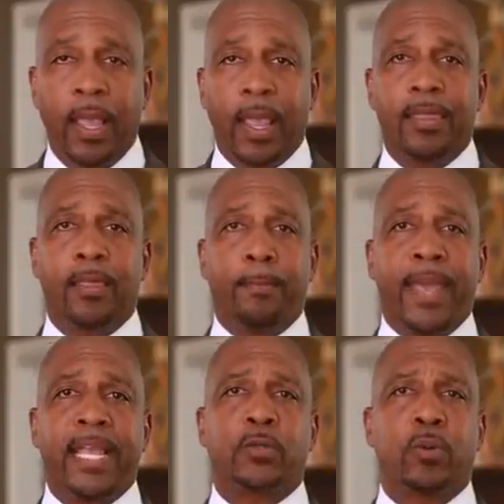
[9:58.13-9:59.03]
And the
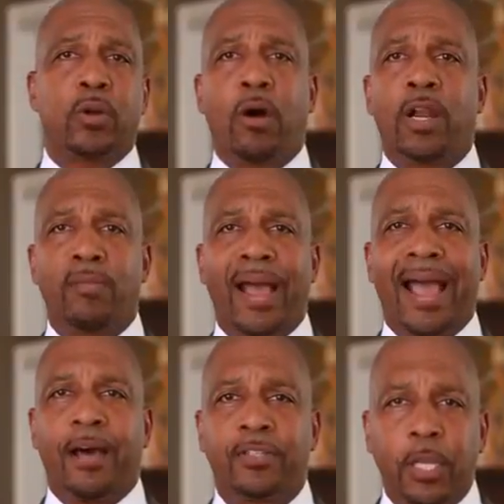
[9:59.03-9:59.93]
banks were calling my
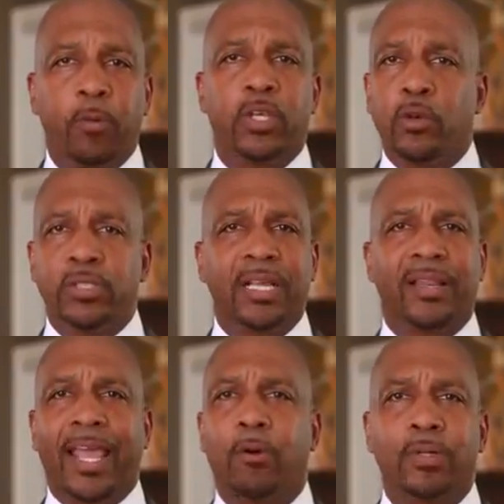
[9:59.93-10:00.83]
house. They were using
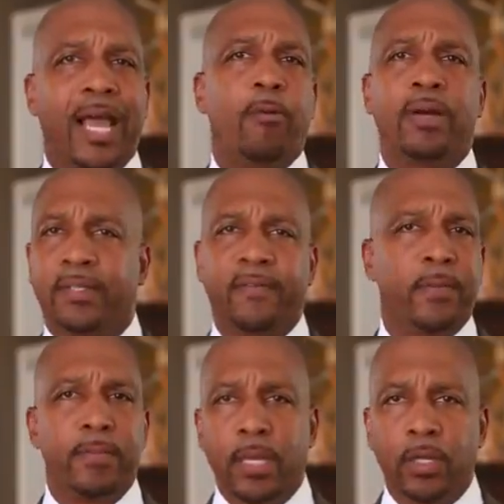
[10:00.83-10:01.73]
language I wasn't
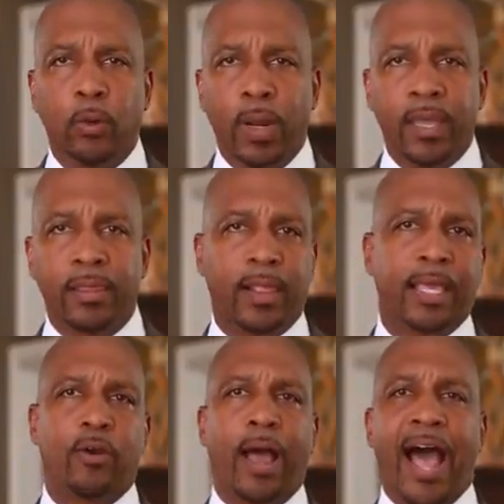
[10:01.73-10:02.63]
familiar with,
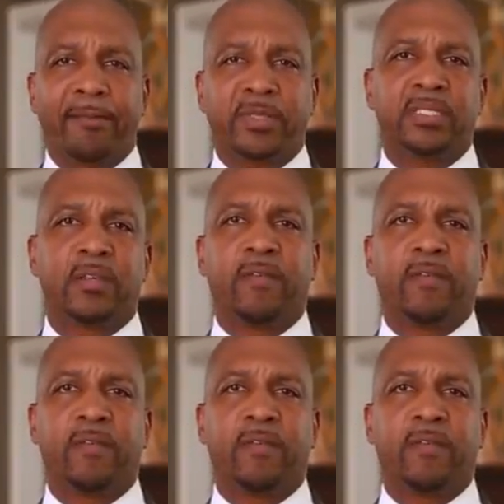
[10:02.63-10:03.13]
like your options of